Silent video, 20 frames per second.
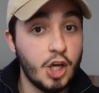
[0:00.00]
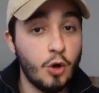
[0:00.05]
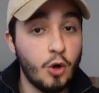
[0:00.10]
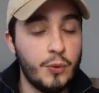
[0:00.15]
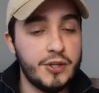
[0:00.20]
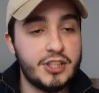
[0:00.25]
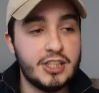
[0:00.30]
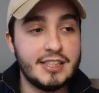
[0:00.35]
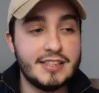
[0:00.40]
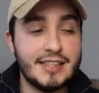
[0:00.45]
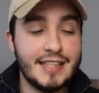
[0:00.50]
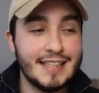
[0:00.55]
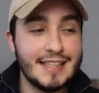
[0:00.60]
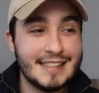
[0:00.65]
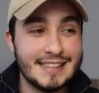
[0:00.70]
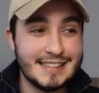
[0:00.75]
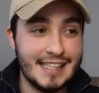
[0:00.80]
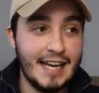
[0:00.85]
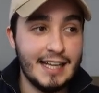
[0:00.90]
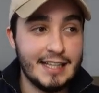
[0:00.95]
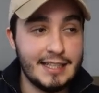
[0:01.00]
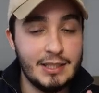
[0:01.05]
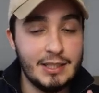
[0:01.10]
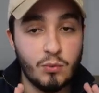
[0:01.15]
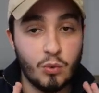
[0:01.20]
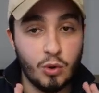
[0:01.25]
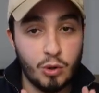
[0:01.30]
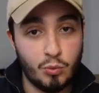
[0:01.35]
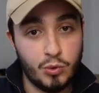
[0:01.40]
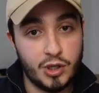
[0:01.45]
which is exactly
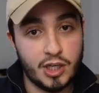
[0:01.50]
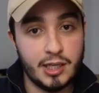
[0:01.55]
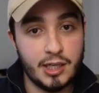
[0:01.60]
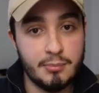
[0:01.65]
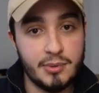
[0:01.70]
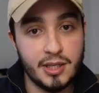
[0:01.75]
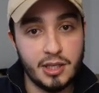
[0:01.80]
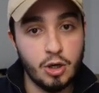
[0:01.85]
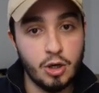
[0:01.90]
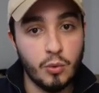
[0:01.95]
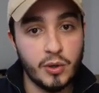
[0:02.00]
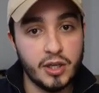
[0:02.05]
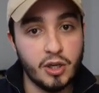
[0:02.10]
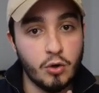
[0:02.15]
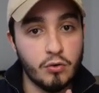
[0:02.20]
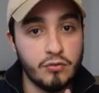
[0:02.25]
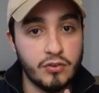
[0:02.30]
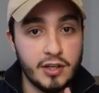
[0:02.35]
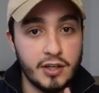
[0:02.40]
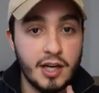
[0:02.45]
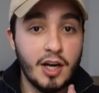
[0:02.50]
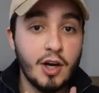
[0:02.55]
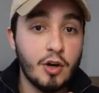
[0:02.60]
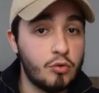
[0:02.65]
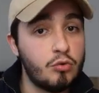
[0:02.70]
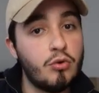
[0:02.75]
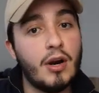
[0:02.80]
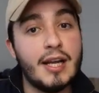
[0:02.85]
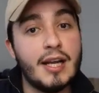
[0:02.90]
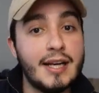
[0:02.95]
what we're going to be going over
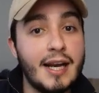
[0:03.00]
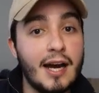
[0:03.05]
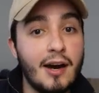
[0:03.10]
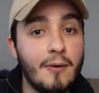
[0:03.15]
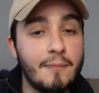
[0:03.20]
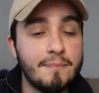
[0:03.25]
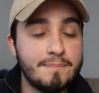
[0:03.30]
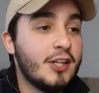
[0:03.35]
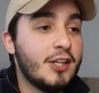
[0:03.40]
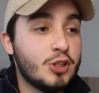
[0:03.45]
right now.